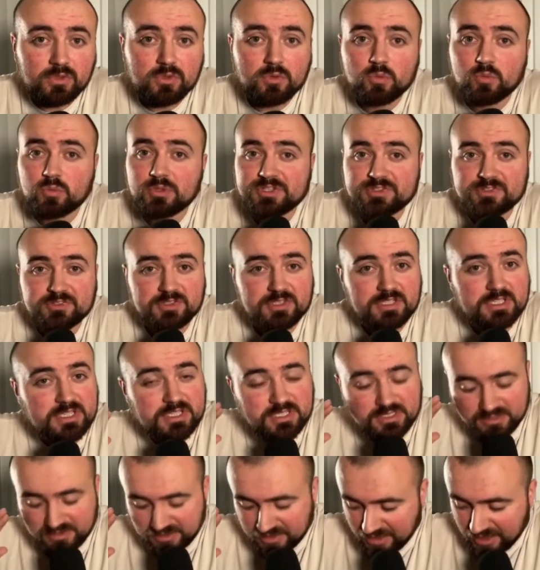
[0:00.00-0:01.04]
We see
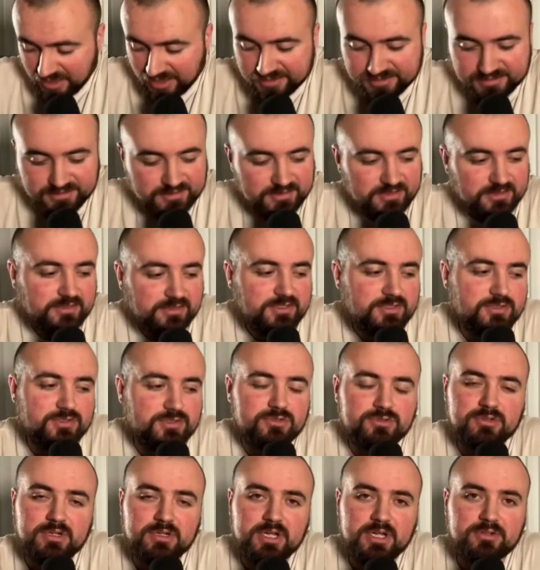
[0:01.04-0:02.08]
constantly
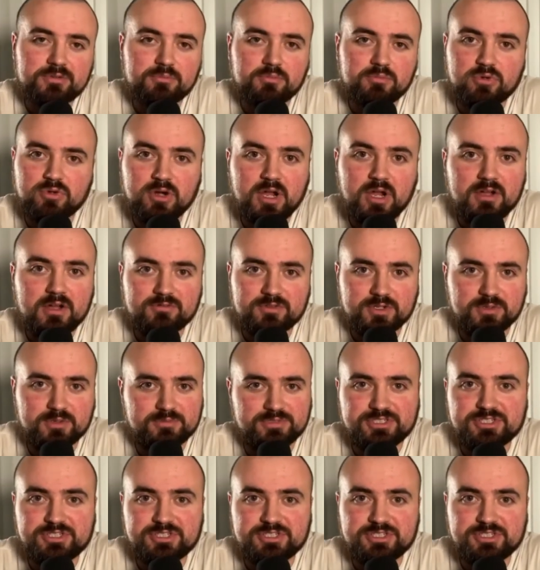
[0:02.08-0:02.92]
throughout Proverbs,